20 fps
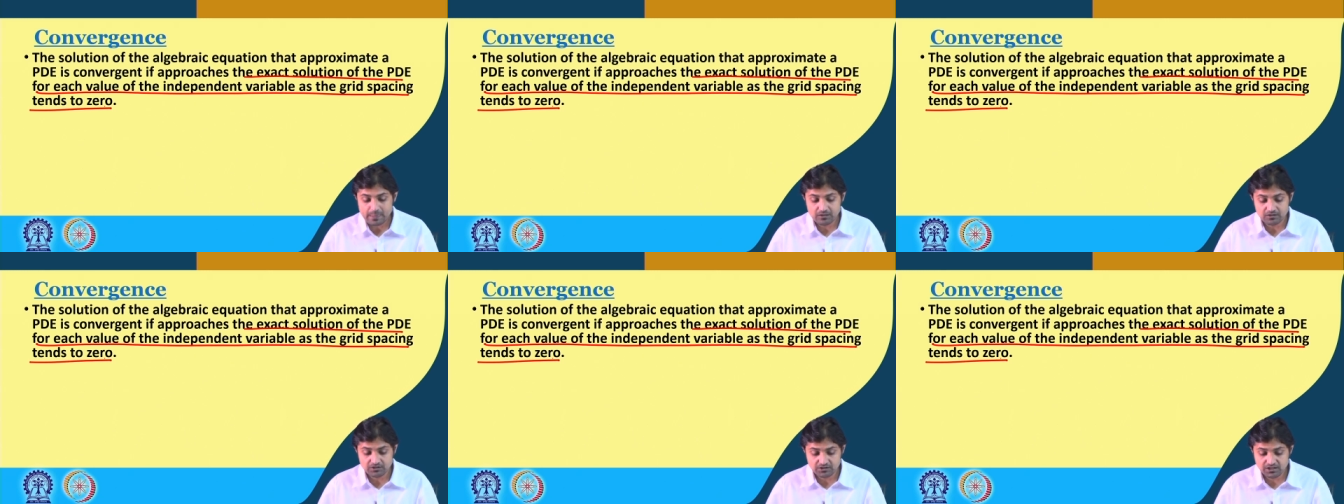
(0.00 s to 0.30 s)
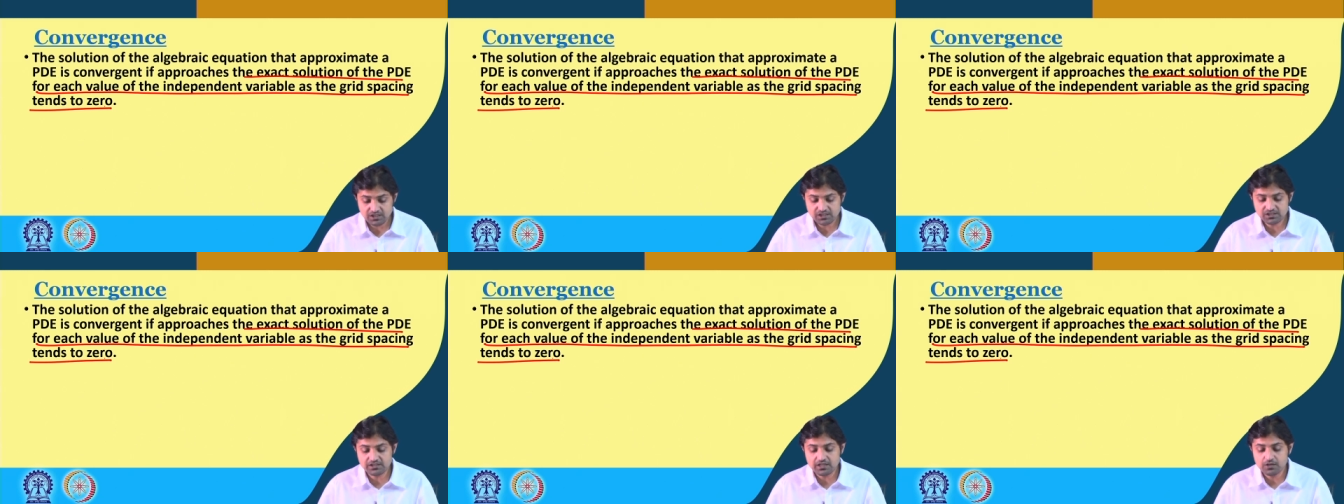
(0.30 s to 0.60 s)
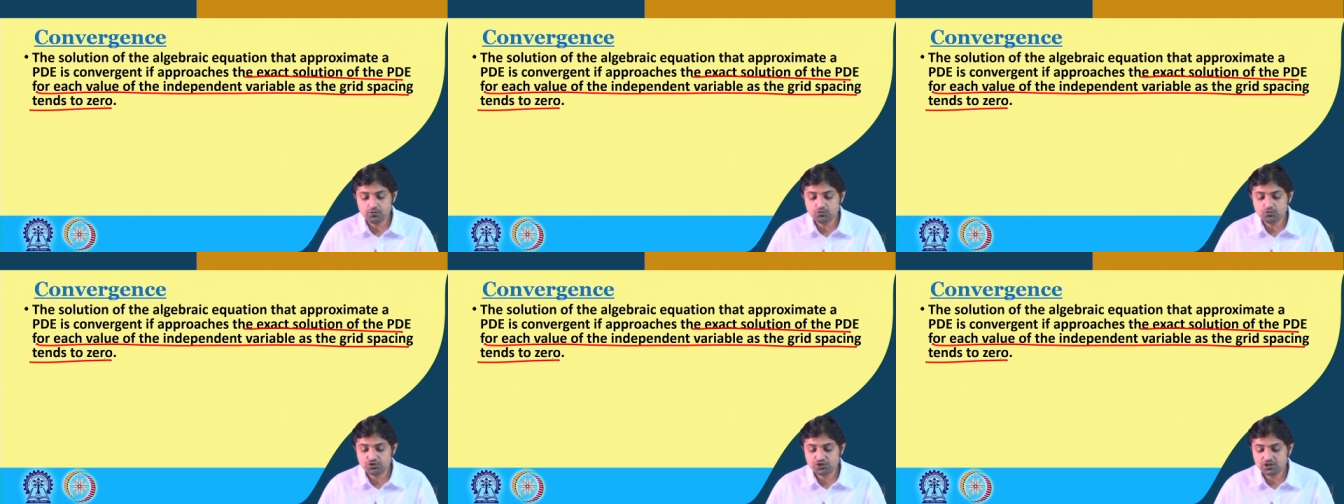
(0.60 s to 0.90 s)
this
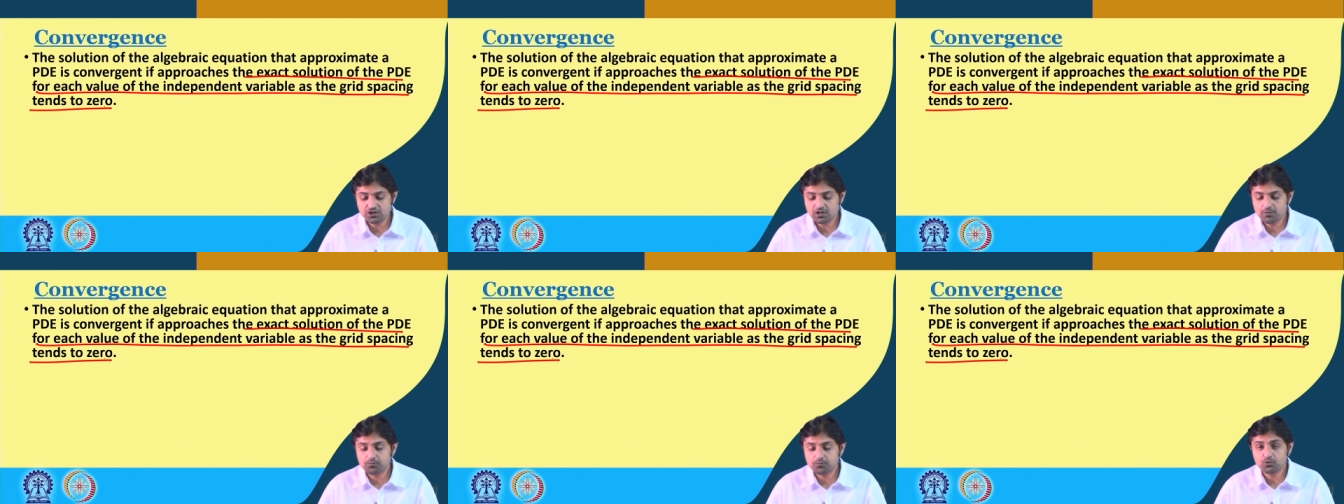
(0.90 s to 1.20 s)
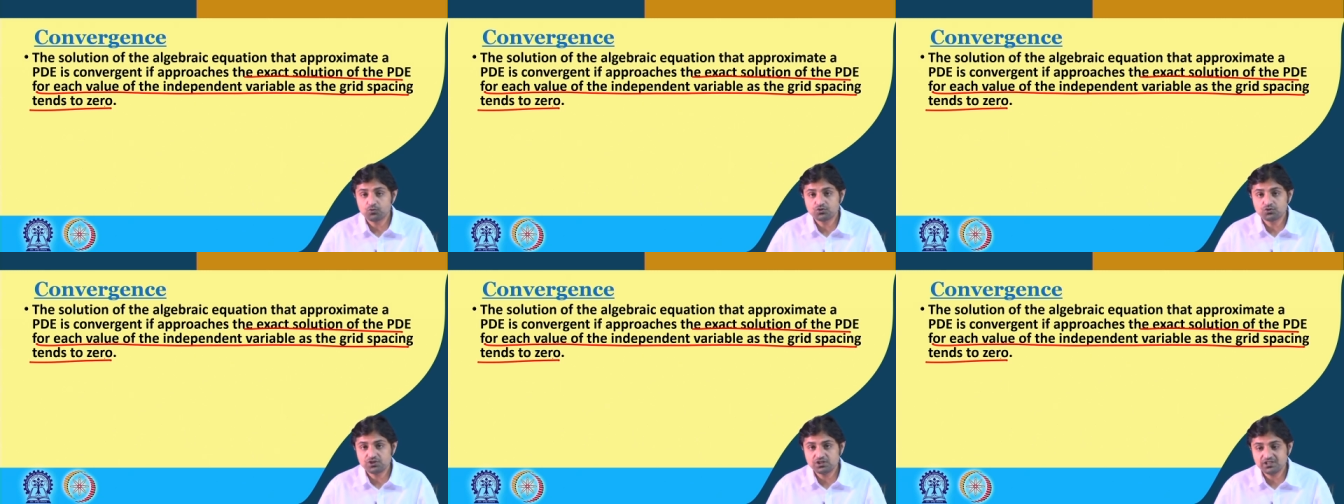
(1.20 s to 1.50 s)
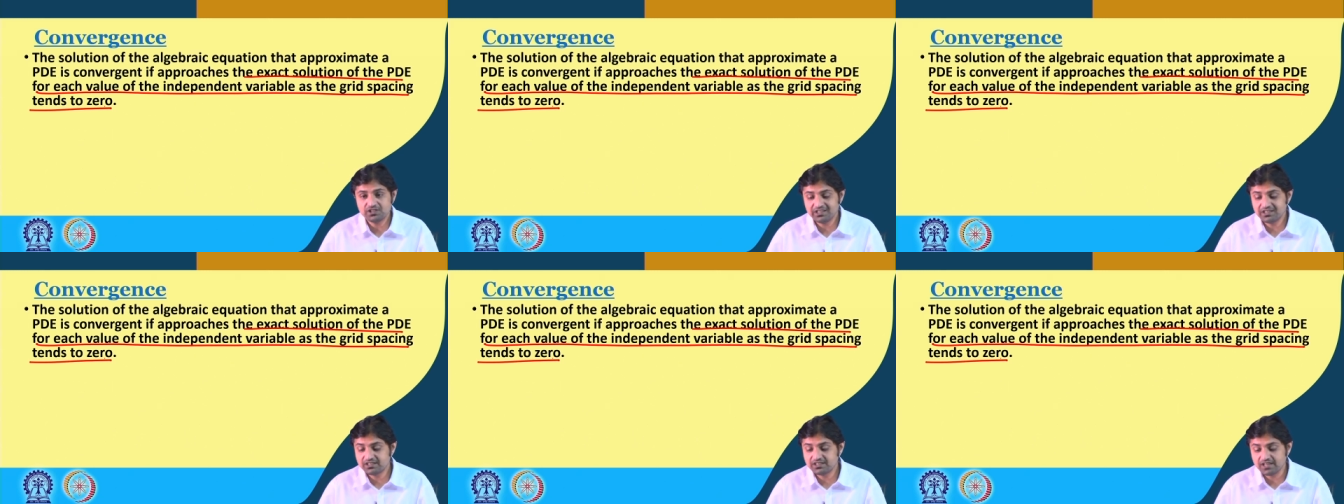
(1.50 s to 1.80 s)
solution approaches
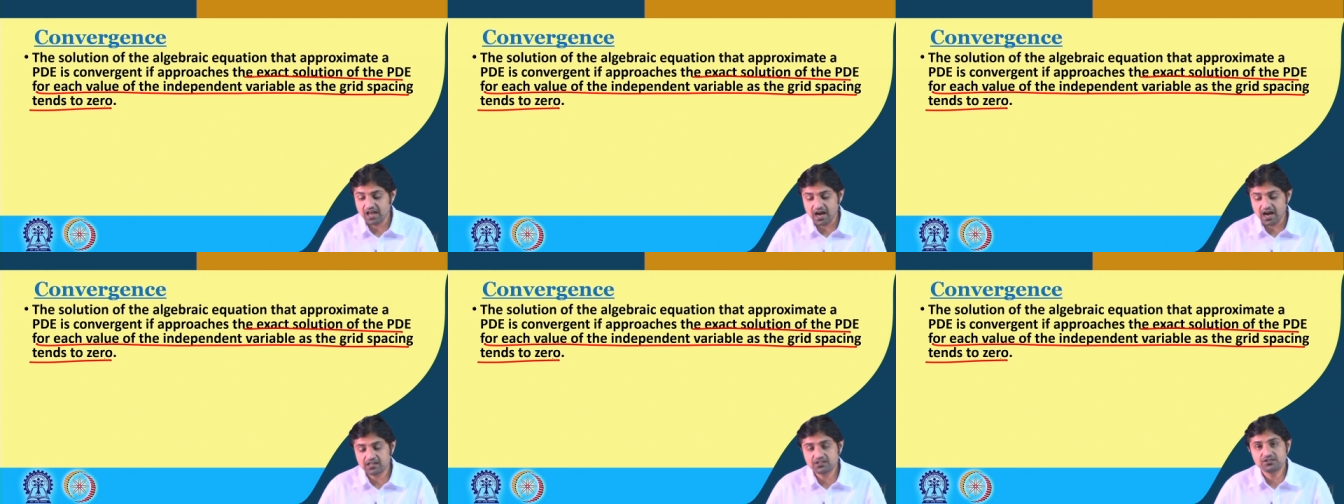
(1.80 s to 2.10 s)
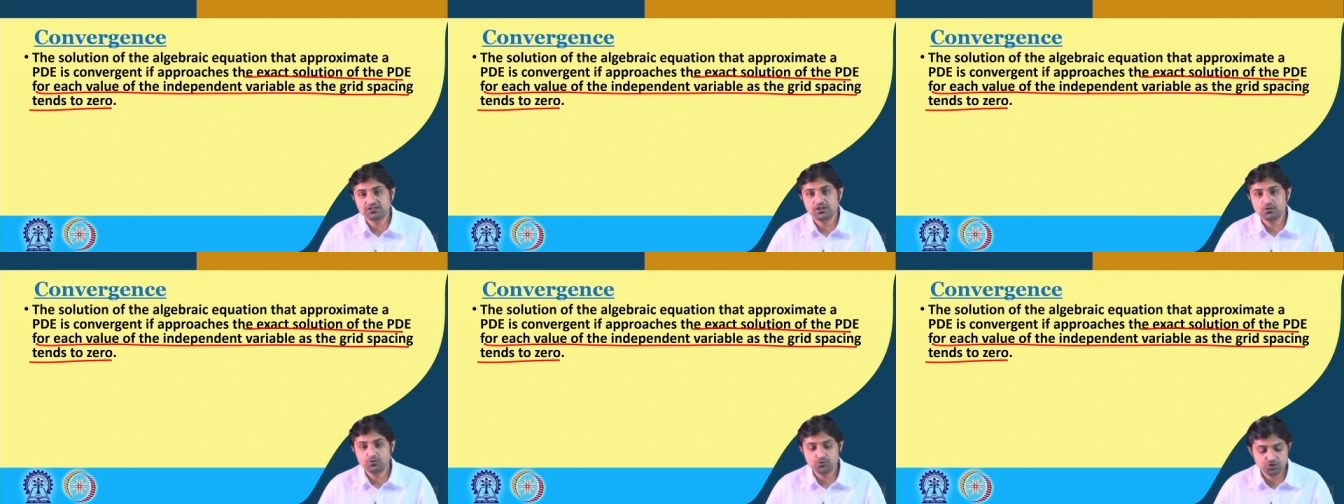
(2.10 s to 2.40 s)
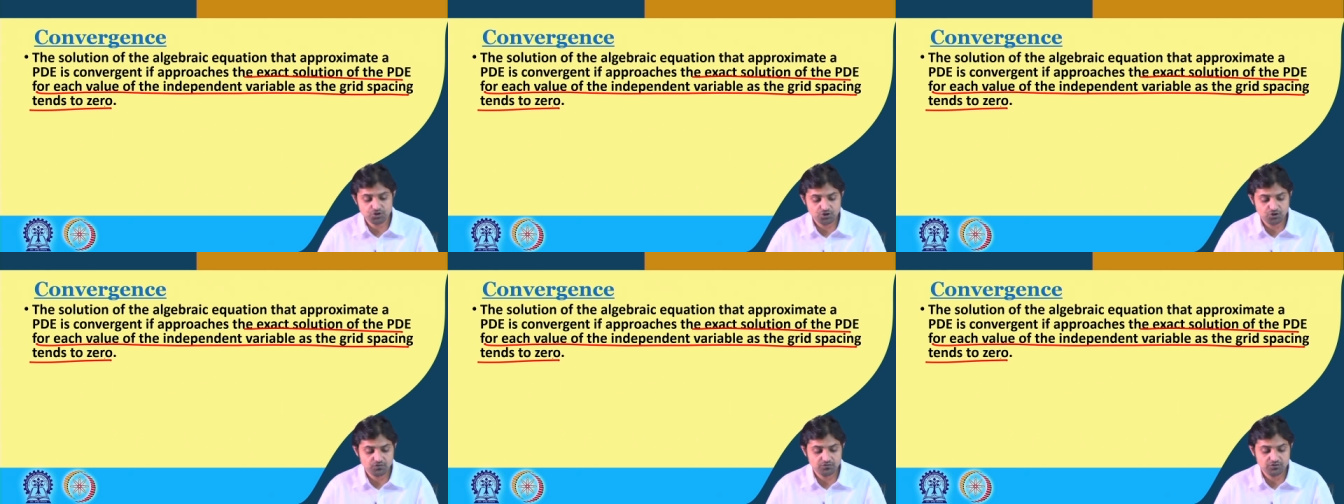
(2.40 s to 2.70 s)
exact
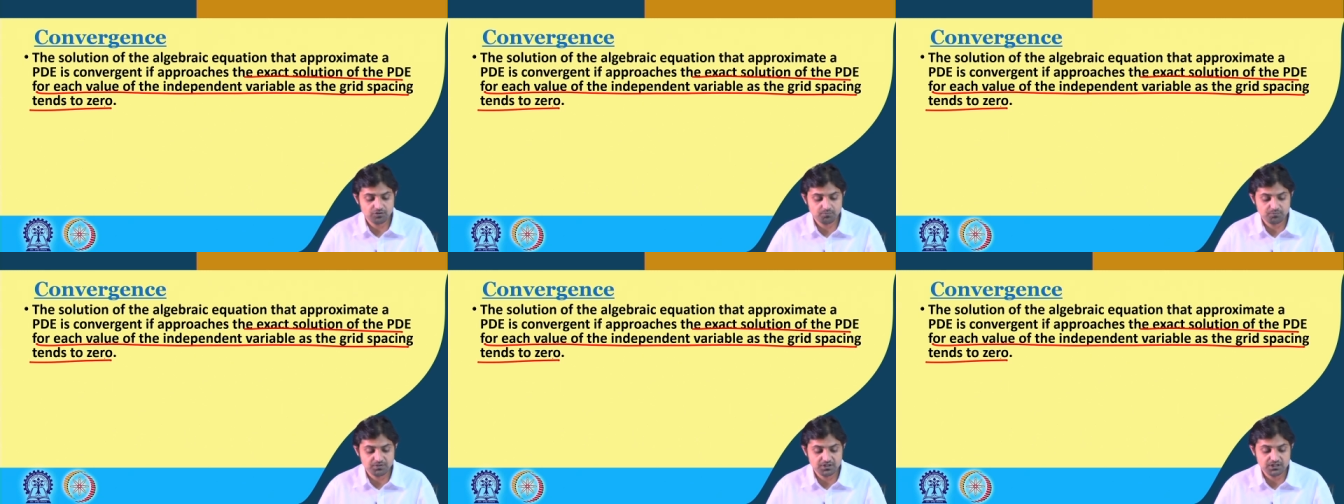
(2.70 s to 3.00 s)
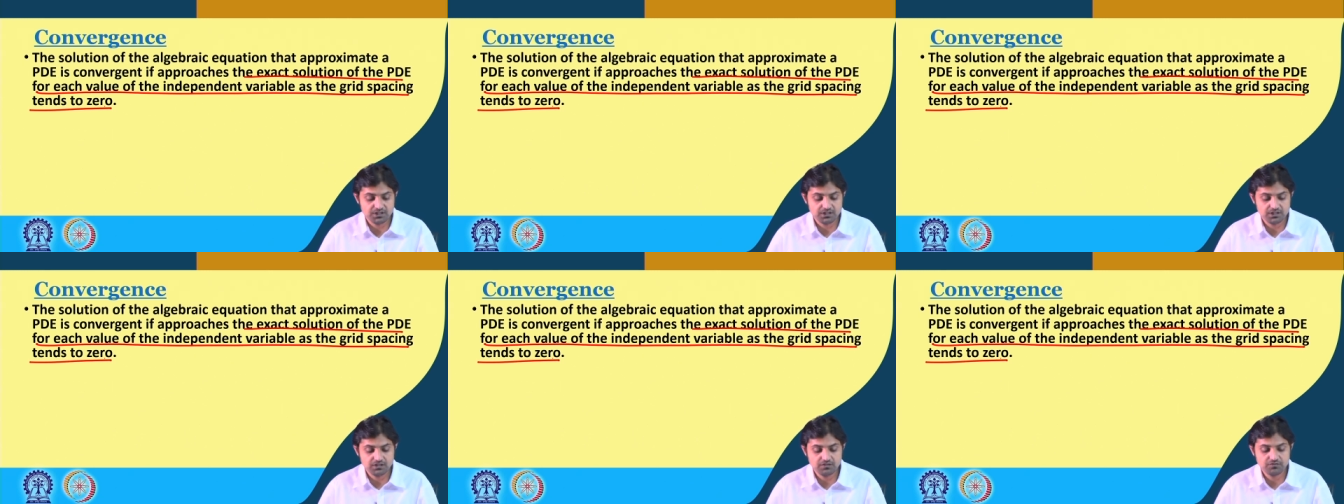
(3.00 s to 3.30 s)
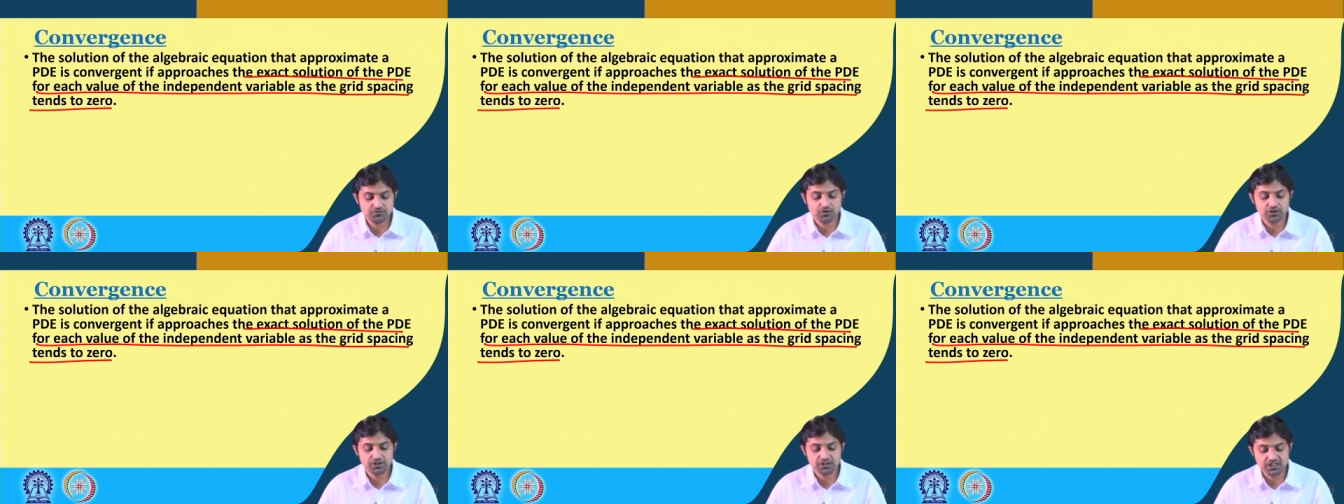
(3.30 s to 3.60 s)
solution of the PDE for